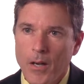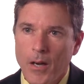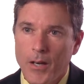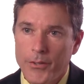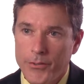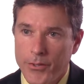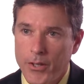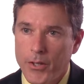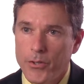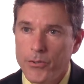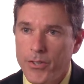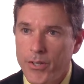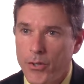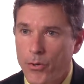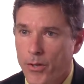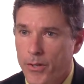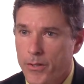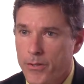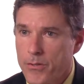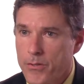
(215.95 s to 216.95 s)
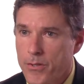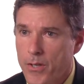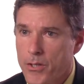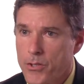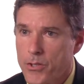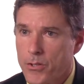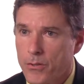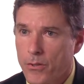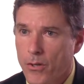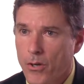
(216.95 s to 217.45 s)
a DoD
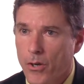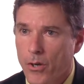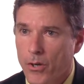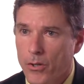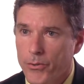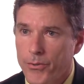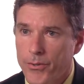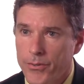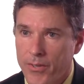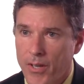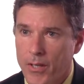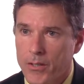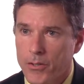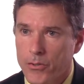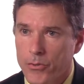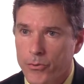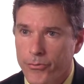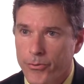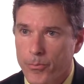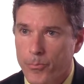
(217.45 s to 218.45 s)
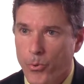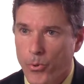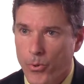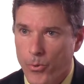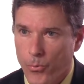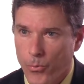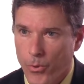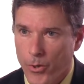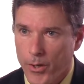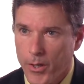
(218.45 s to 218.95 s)
organization called the Technical
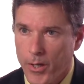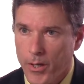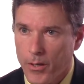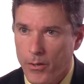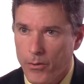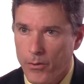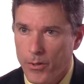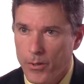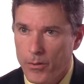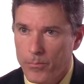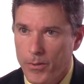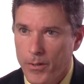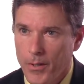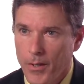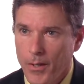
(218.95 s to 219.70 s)
Support Working Group.